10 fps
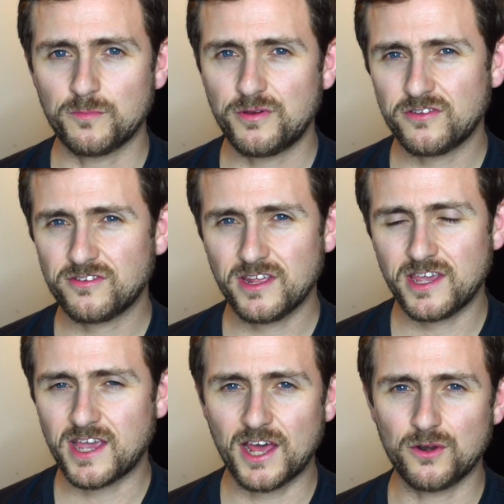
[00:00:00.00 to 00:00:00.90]

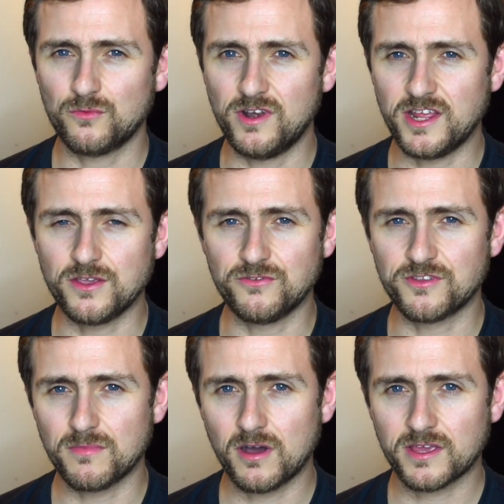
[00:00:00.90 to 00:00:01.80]
personally, I don't really use
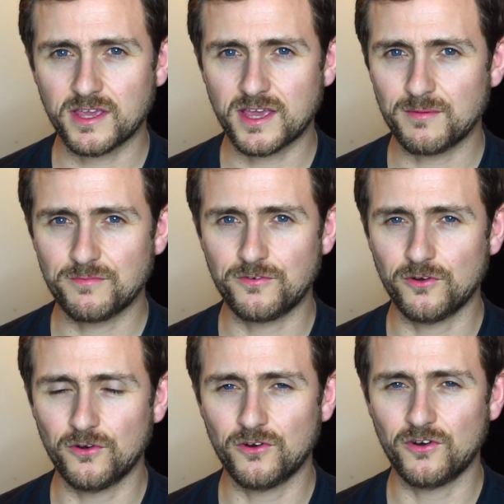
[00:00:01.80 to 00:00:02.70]
the market cap
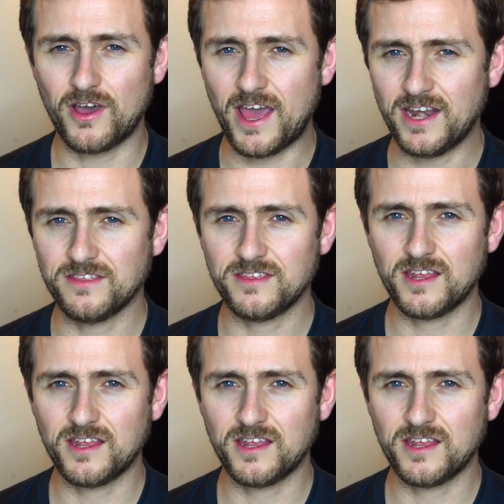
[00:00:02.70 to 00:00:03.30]
for anything.